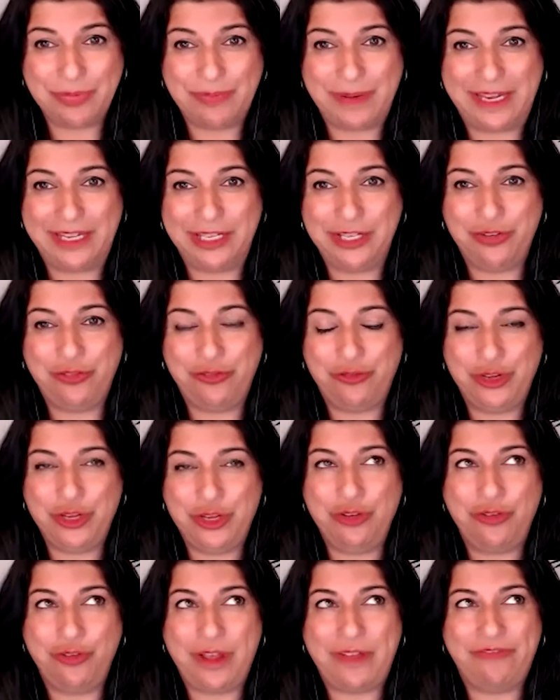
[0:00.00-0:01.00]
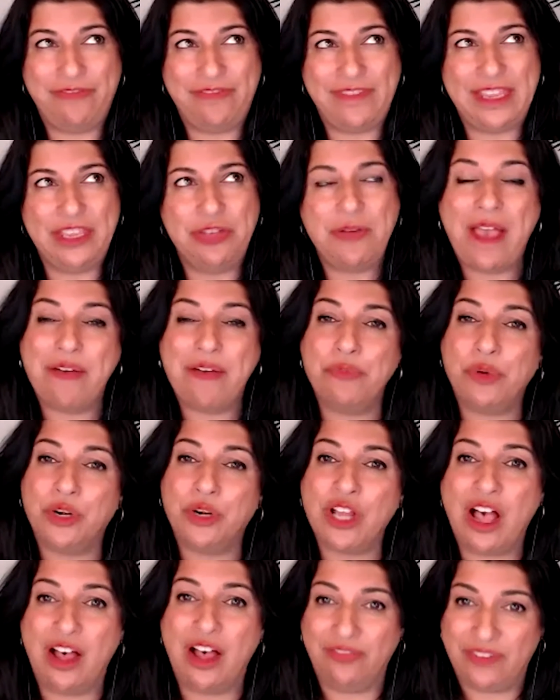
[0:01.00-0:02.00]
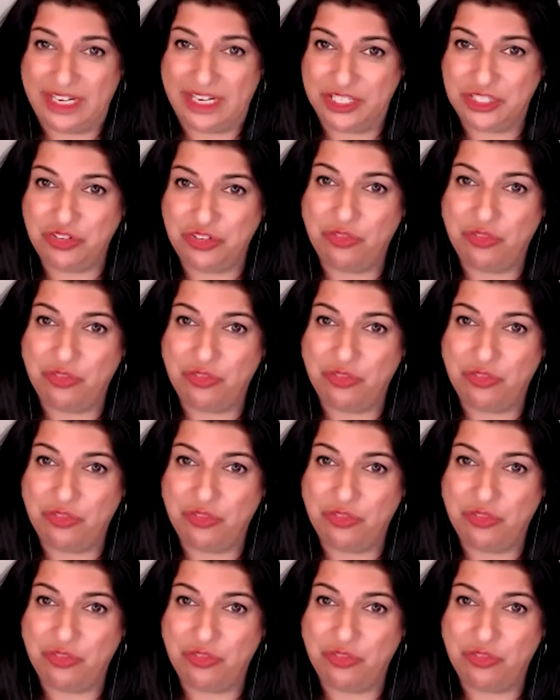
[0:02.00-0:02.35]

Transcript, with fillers: but you you you have more confidence.